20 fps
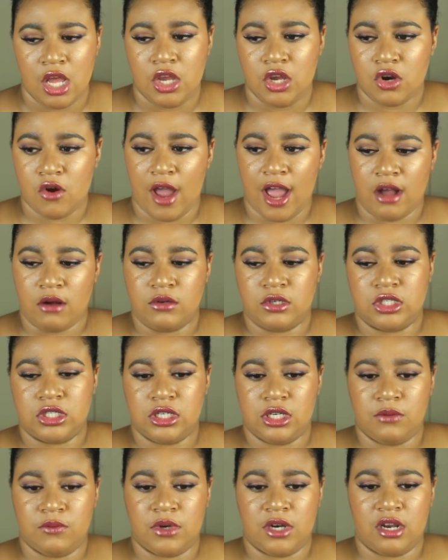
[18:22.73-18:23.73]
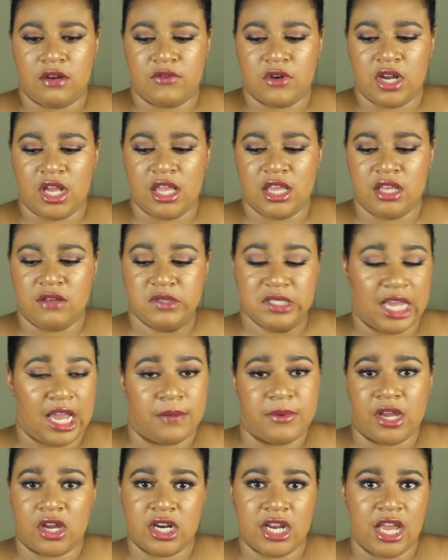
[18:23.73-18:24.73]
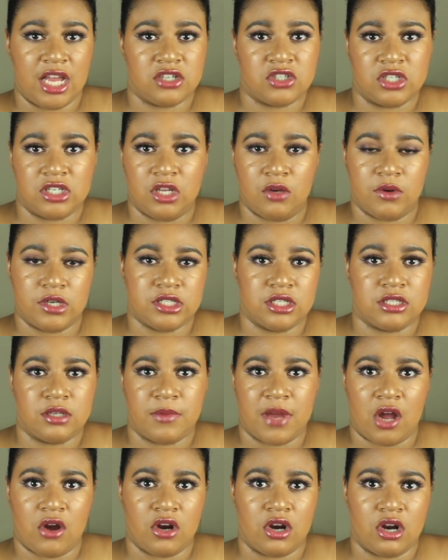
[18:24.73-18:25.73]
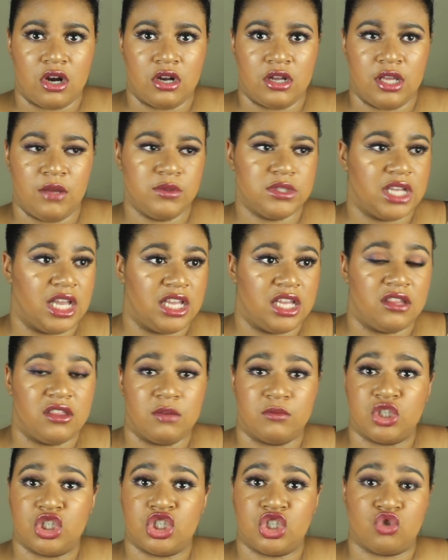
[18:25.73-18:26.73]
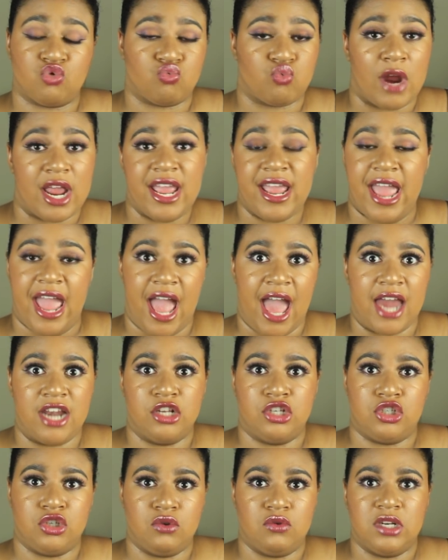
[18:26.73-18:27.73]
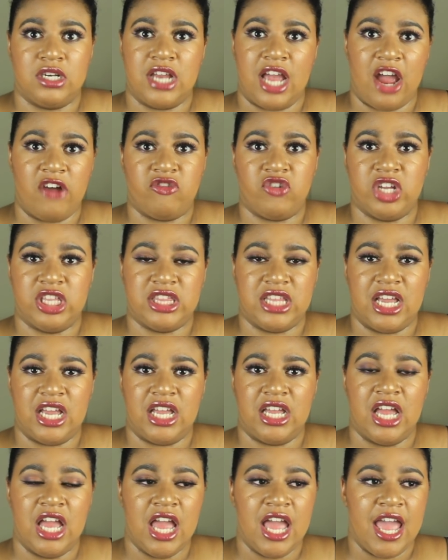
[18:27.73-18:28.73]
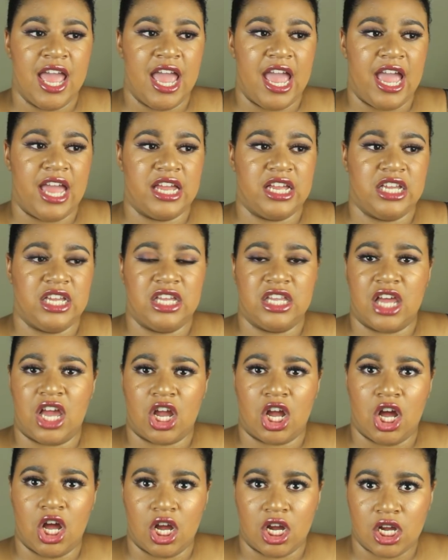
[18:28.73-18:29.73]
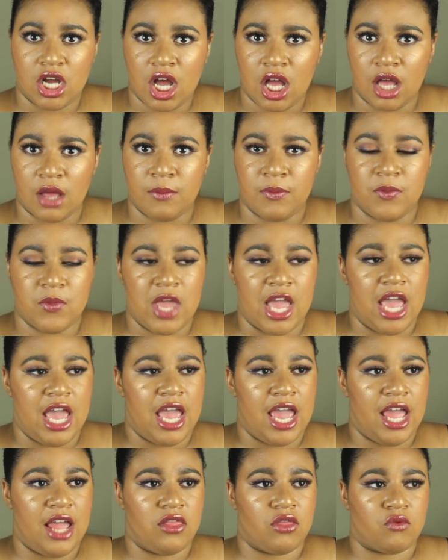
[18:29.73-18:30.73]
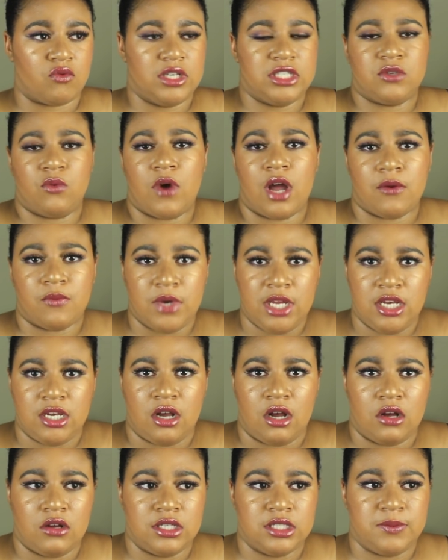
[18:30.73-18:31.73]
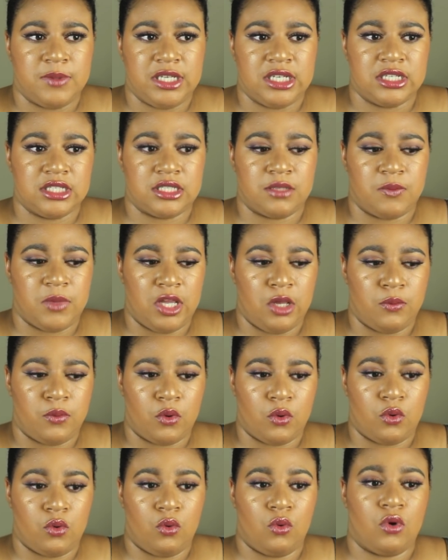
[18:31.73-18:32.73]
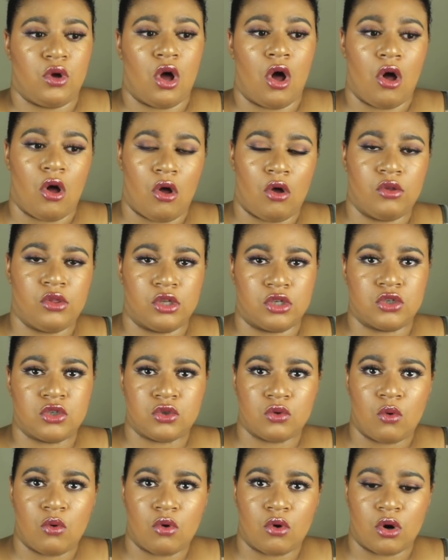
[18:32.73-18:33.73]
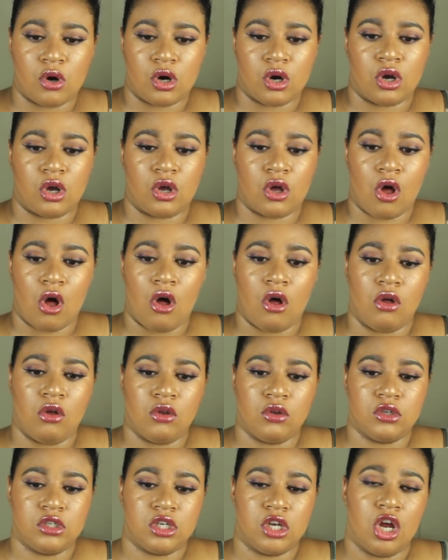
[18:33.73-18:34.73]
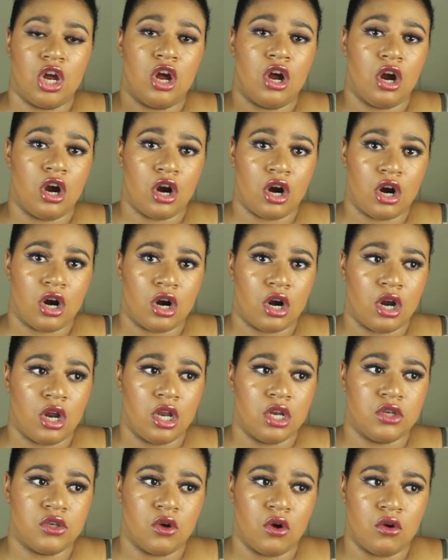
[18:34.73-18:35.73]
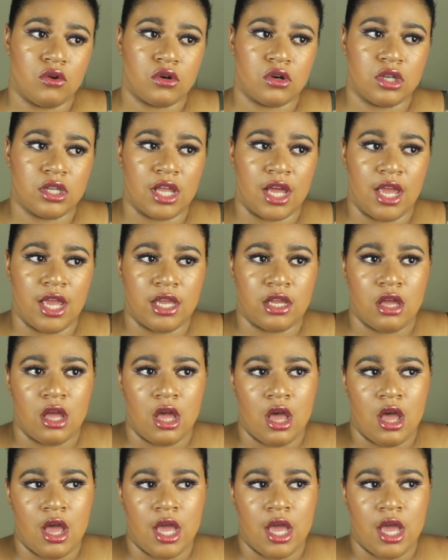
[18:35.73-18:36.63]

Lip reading: you know, how is she, whatever. And he was like, I'm not gonna answer any questions about her. He was like giving them straight attitude and everything, and he like hung up. And the reason why we know is because the people who called the store called her and told her like,